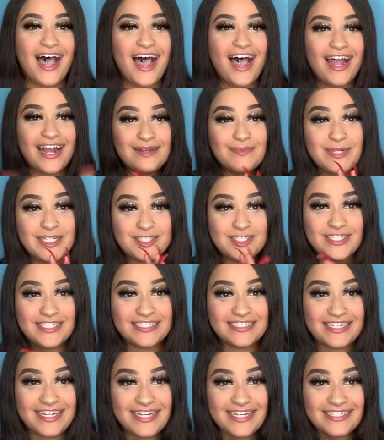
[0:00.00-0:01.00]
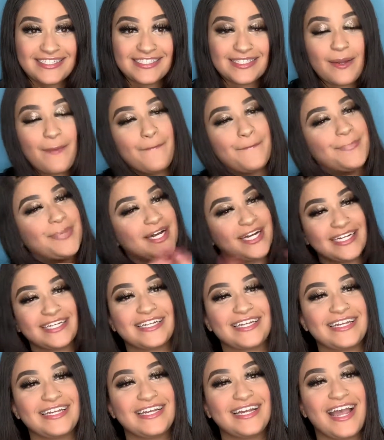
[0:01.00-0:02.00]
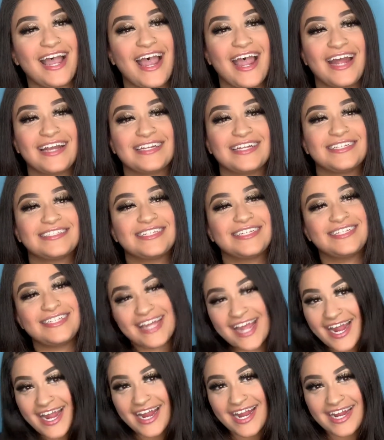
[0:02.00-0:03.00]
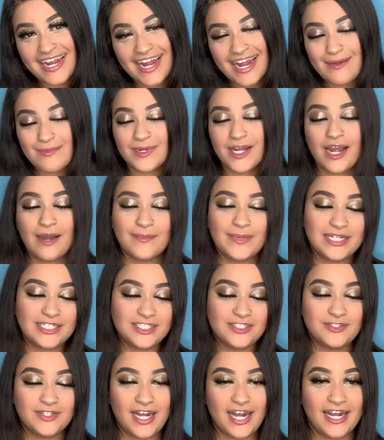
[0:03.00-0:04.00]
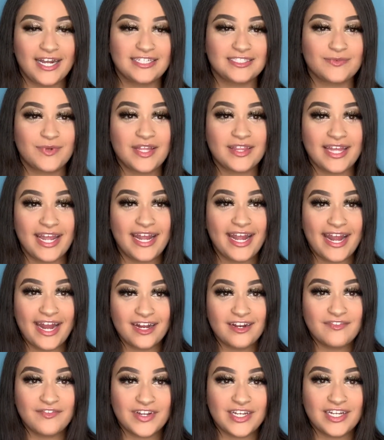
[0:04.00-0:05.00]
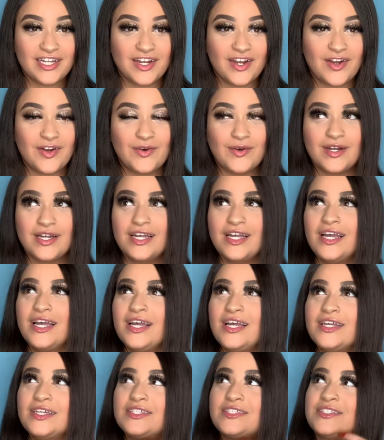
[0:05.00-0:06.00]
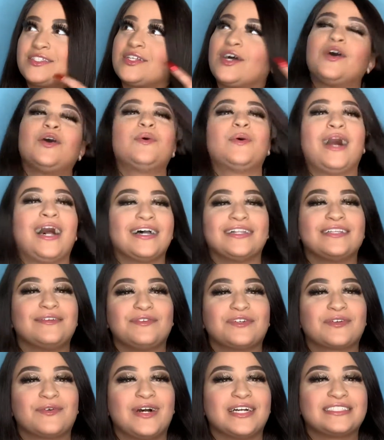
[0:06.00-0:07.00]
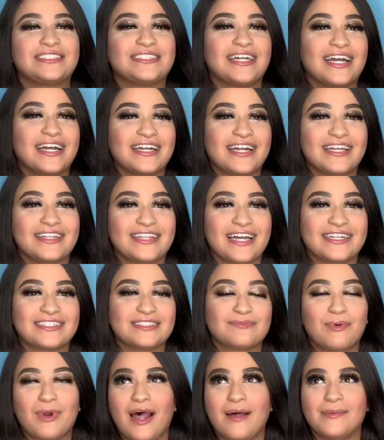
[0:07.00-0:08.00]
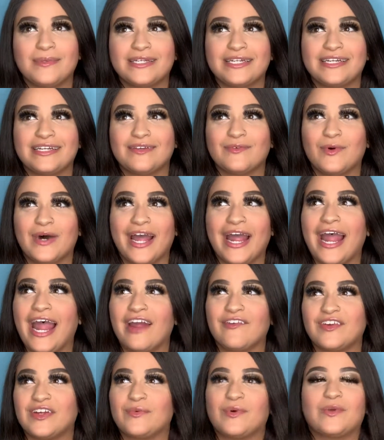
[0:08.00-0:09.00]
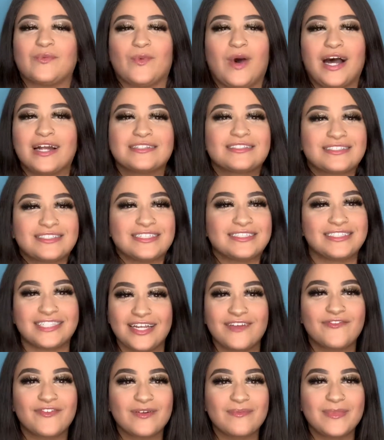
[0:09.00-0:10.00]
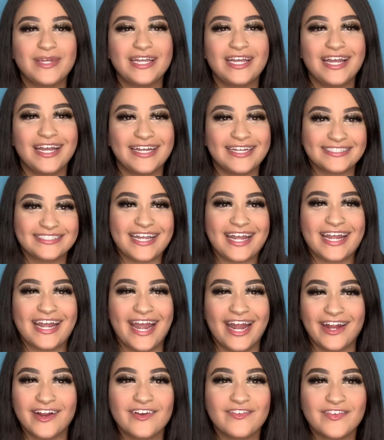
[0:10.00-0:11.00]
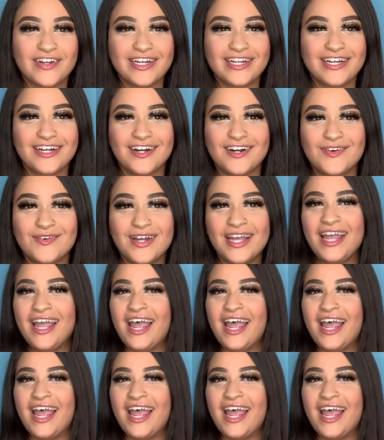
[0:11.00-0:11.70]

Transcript: Hi bitches, it's Bunny, and today I'm coming to you guys with a hair video so highly requested. That's probably what everyone wants to see from me, is a hair video,